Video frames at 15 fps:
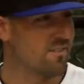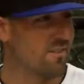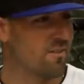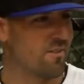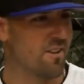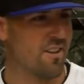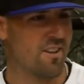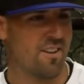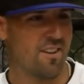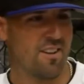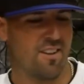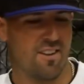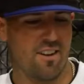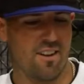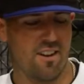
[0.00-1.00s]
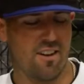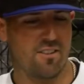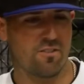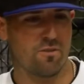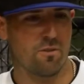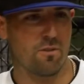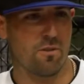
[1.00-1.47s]
County, so in
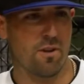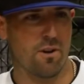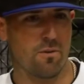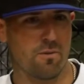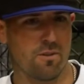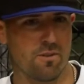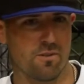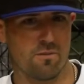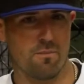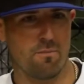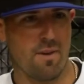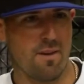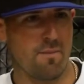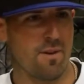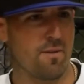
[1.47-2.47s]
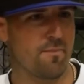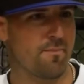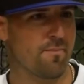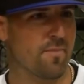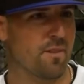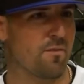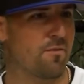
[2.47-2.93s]
high school, there was
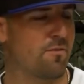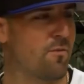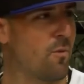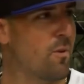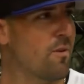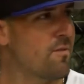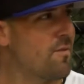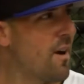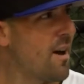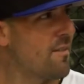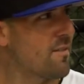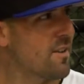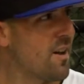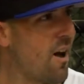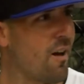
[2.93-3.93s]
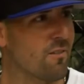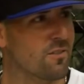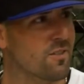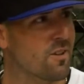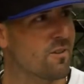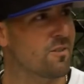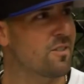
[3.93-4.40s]
maybe 4 or 5
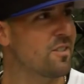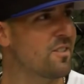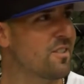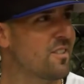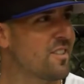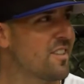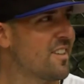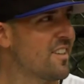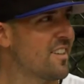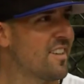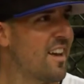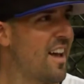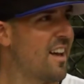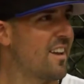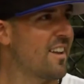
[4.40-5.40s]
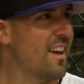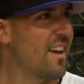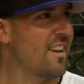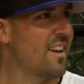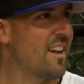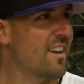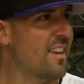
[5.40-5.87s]
college coaches at
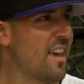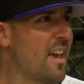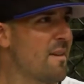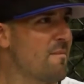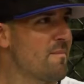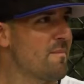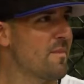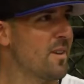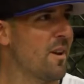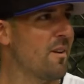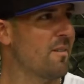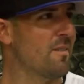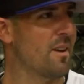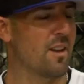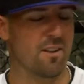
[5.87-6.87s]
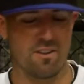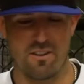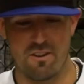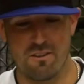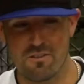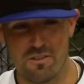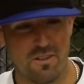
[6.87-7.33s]
a game,
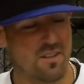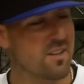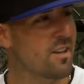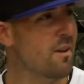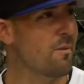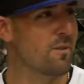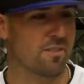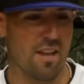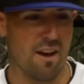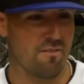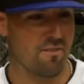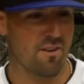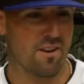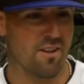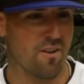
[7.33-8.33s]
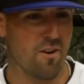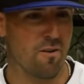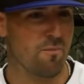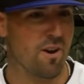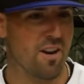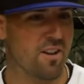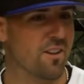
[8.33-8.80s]
and usually it was
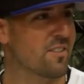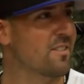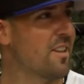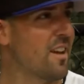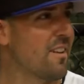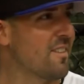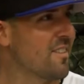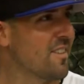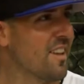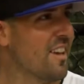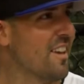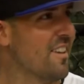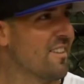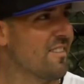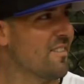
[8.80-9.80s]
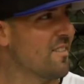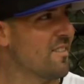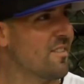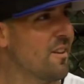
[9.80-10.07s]
Alvernia, Albright, Kutztown, like